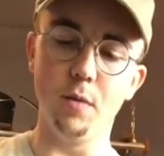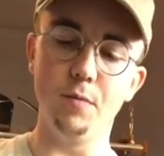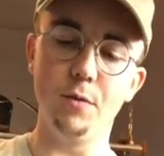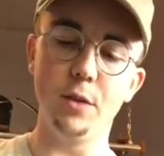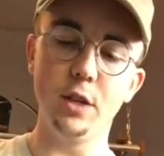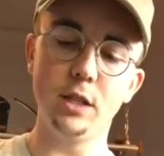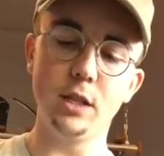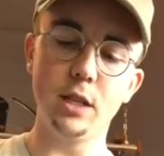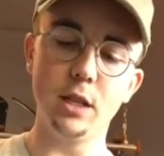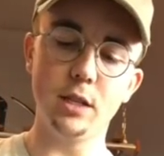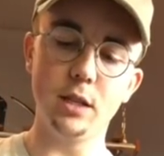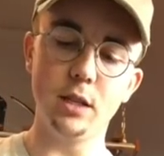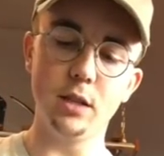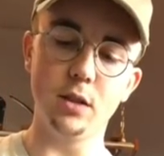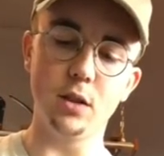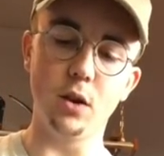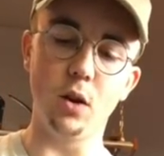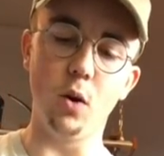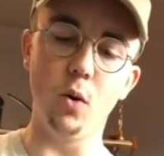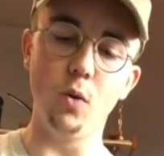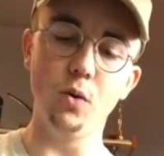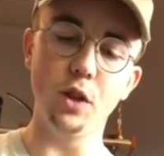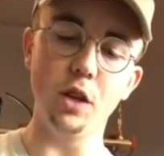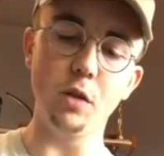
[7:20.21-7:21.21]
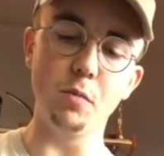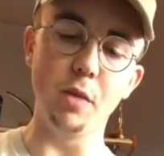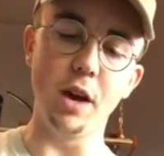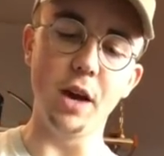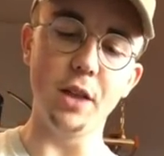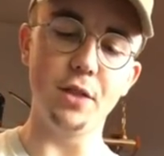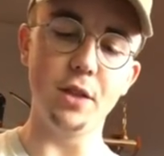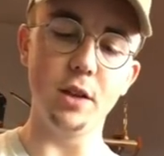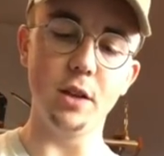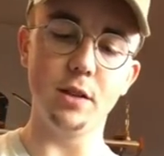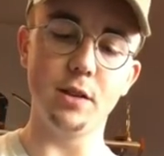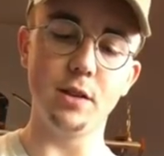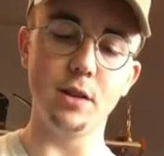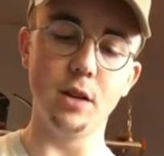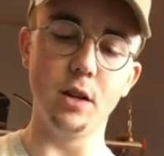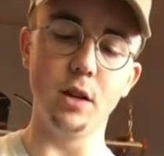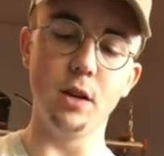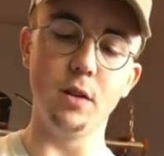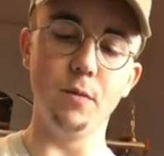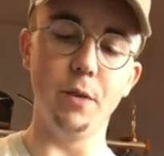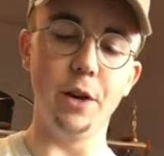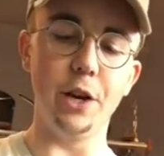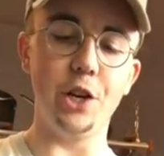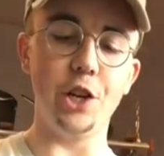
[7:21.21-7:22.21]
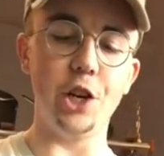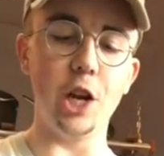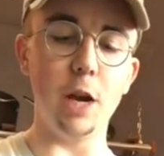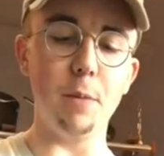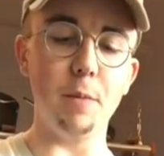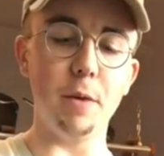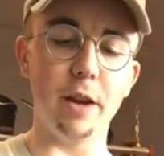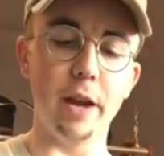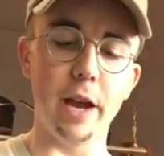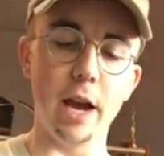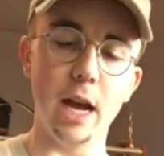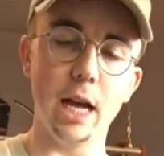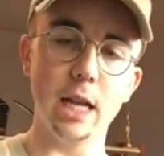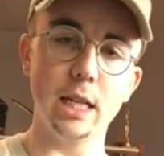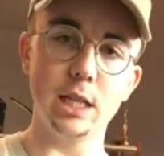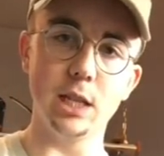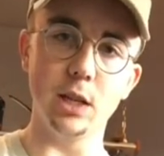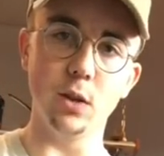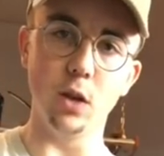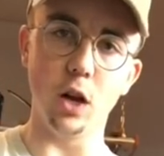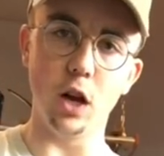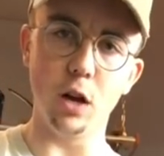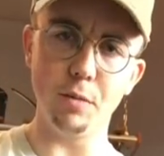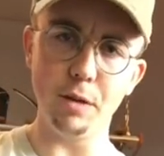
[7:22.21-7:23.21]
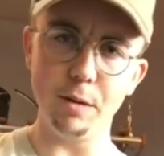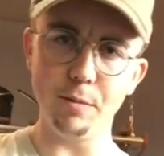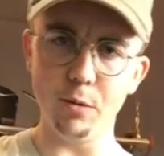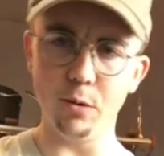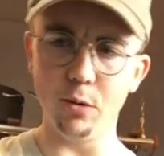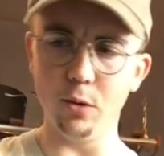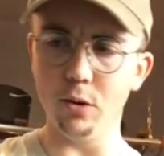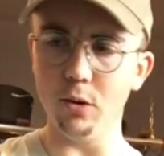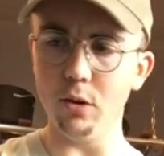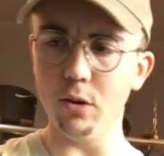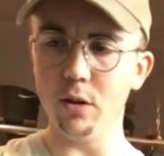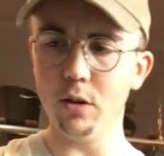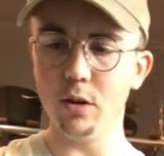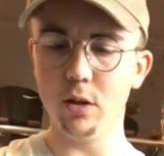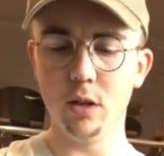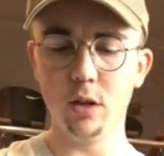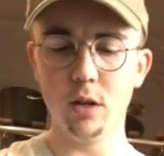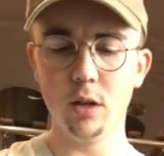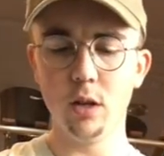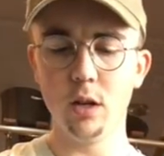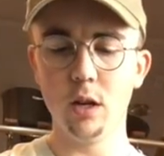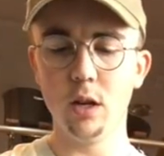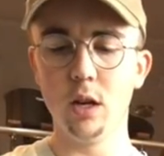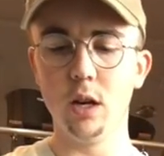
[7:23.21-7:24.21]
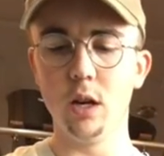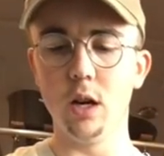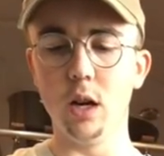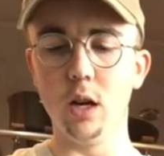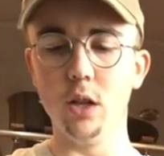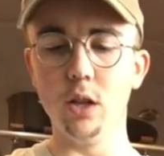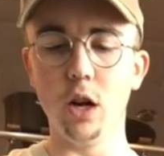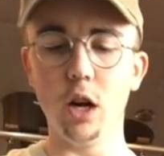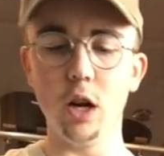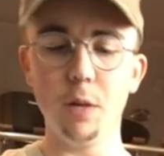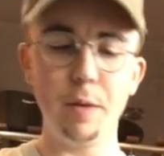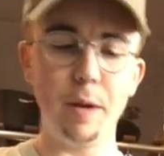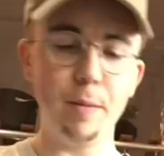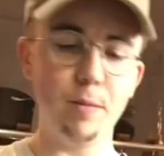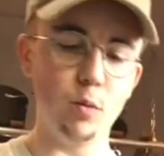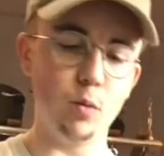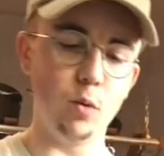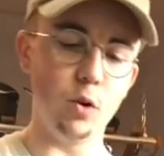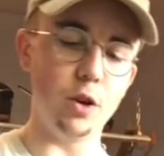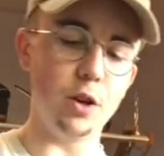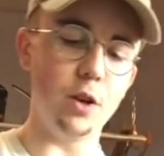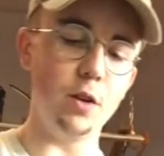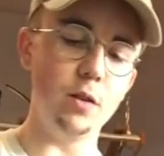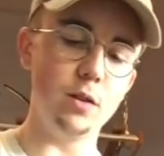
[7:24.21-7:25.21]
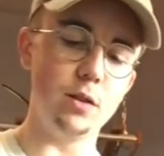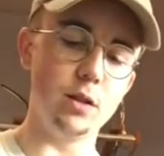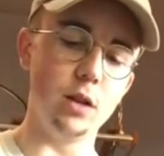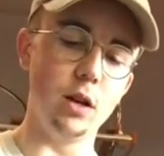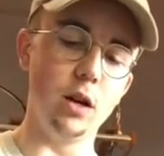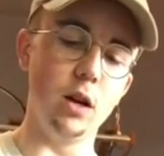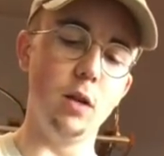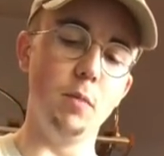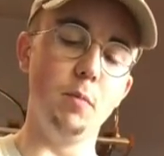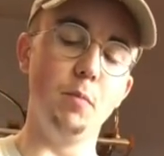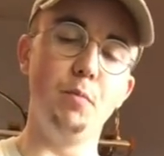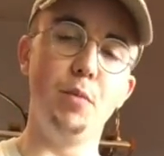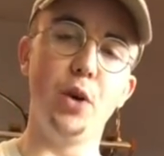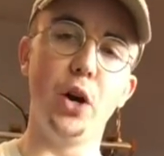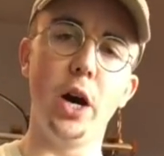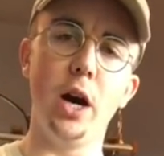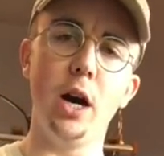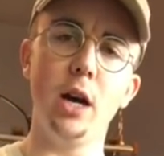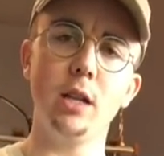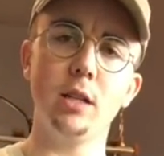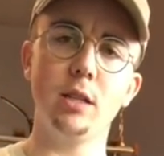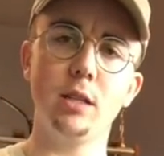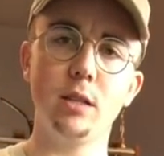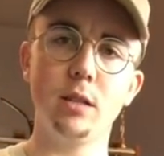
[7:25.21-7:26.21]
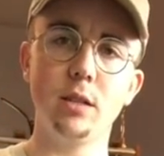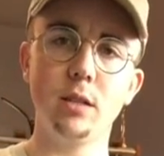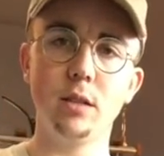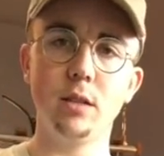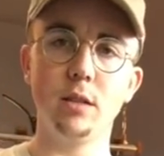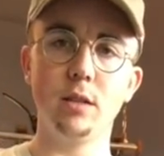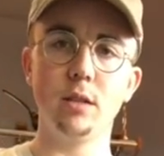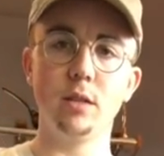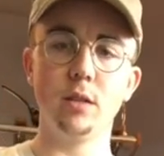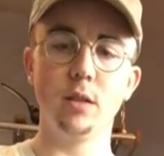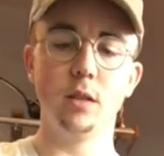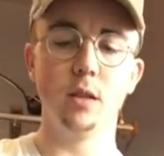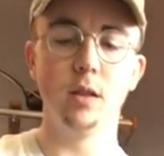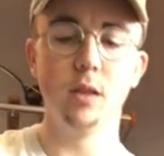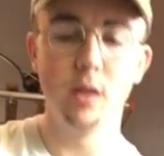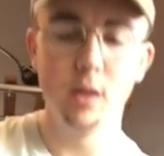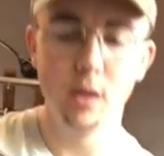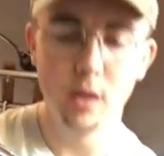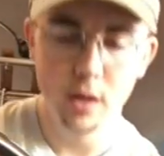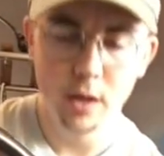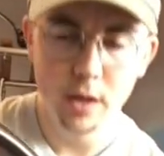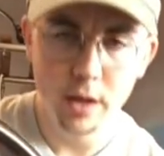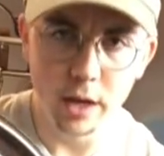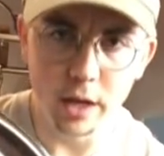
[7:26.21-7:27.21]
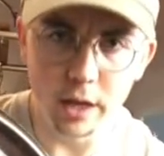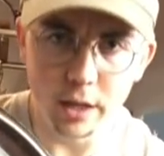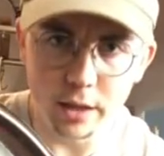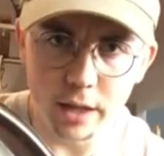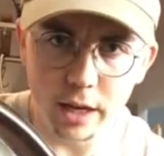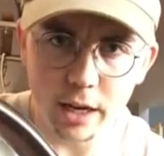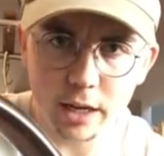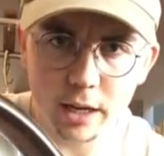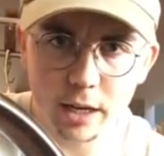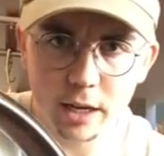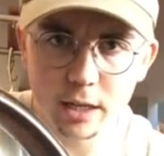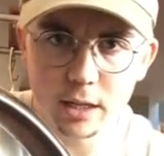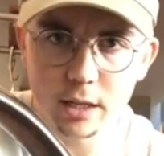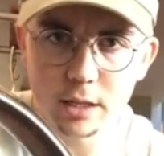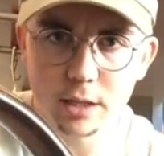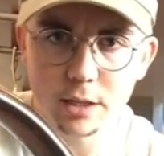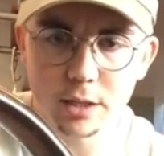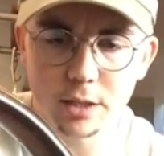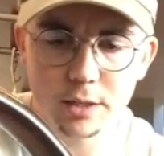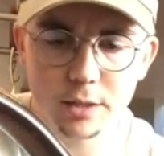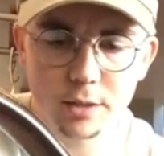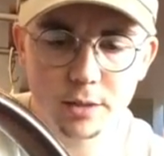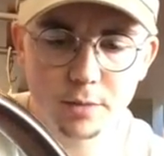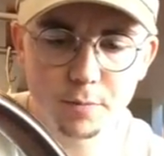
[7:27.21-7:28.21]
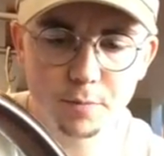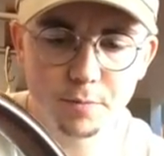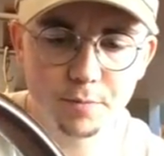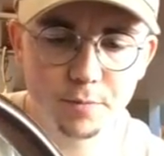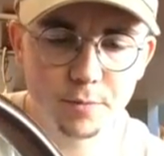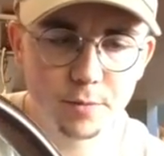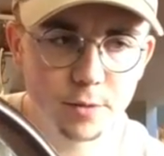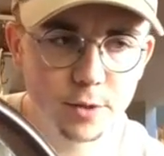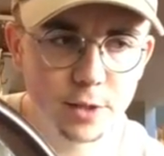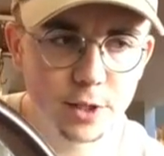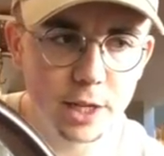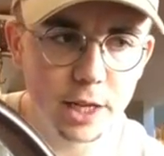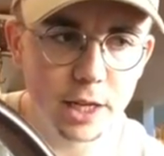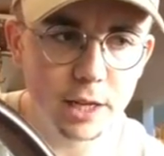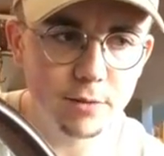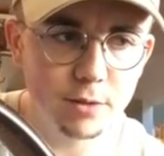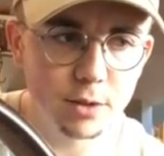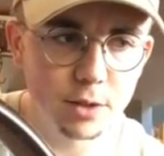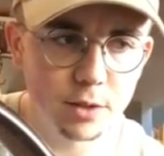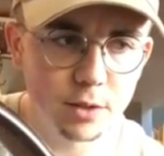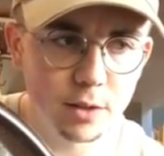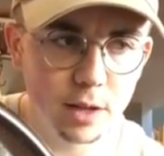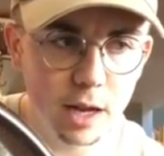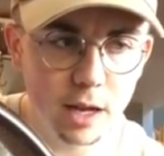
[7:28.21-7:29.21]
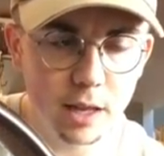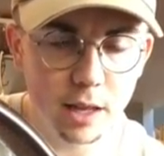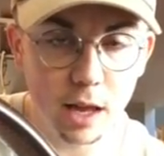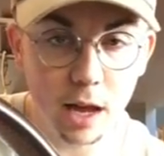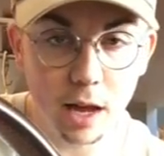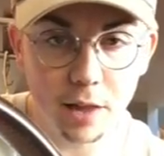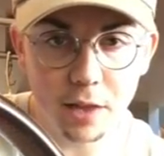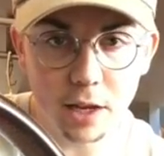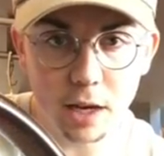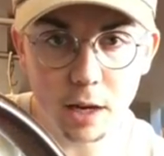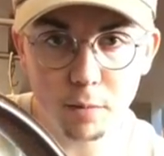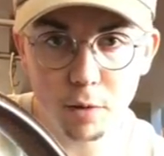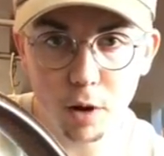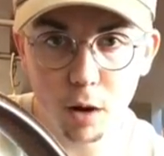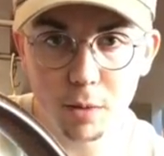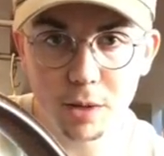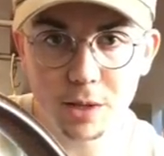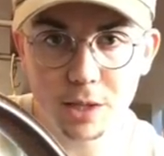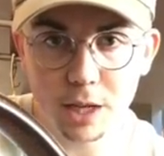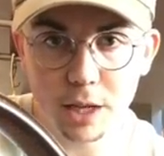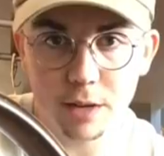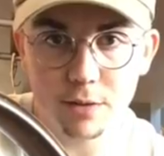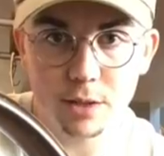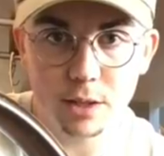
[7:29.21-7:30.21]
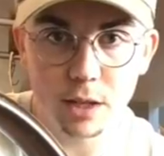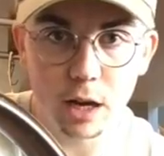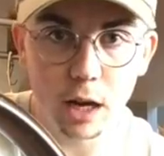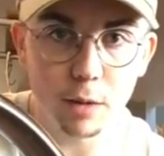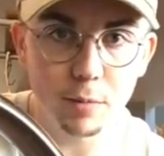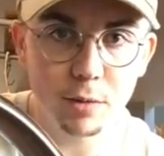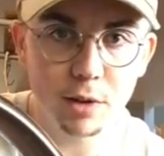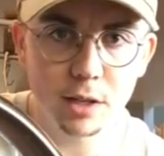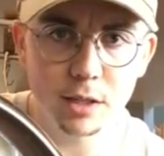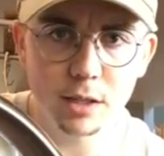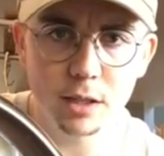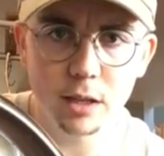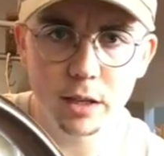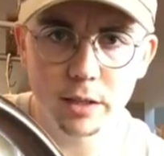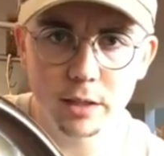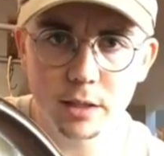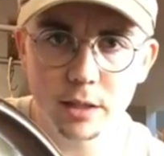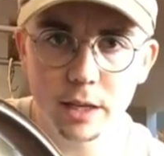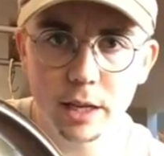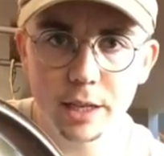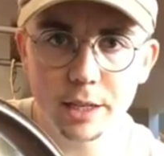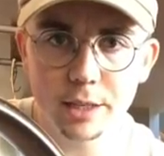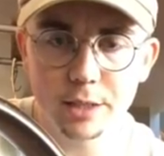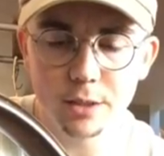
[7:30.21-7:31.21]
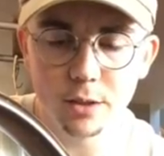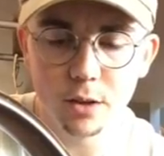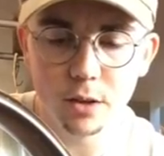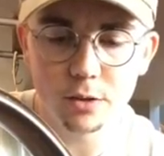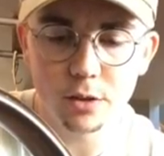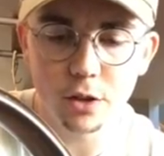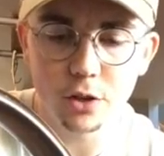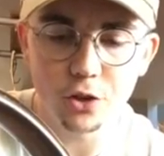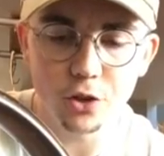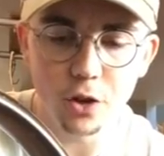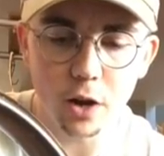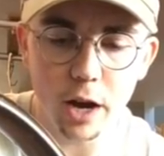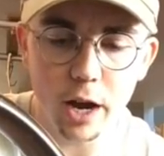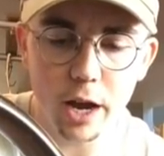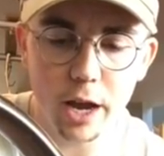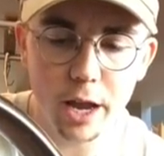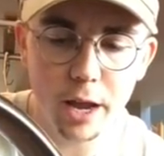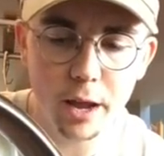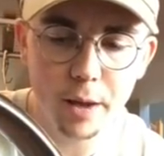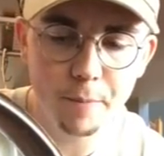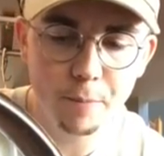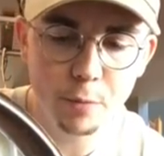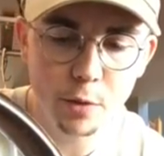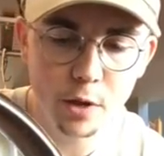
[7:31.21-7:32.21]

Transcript: This isn't the only method to reshaping hats. A lot of people will use pots, and that kind of just saves. I think it probably saves time because it doesn't take as long to dry.